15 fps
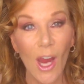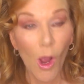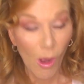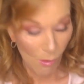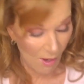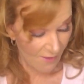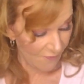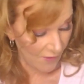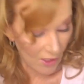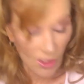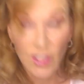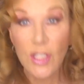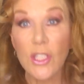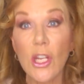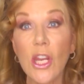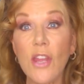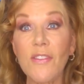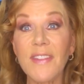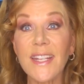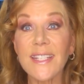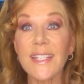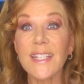Oh, I forgot to tell you,
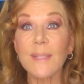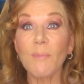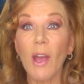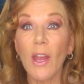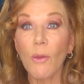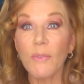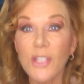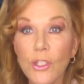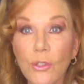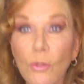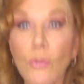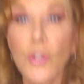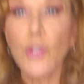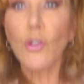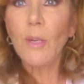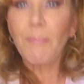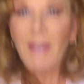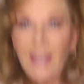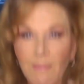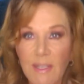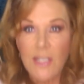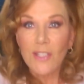this is my original Sugar
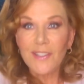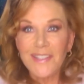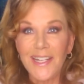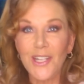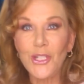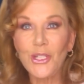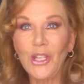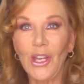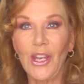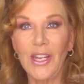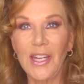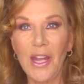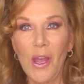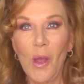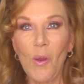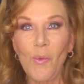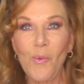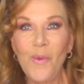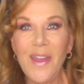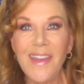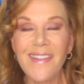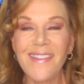Babies t-shirt
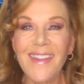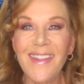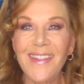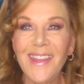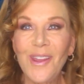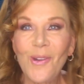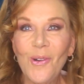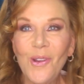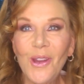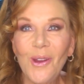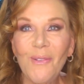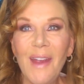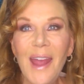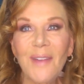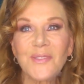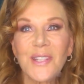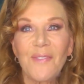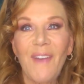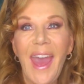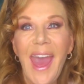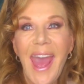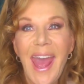with the autographs of
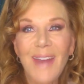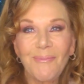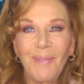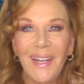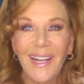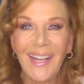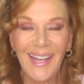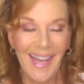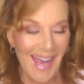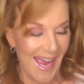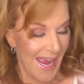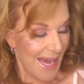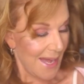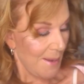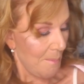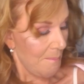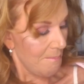Ann Miller and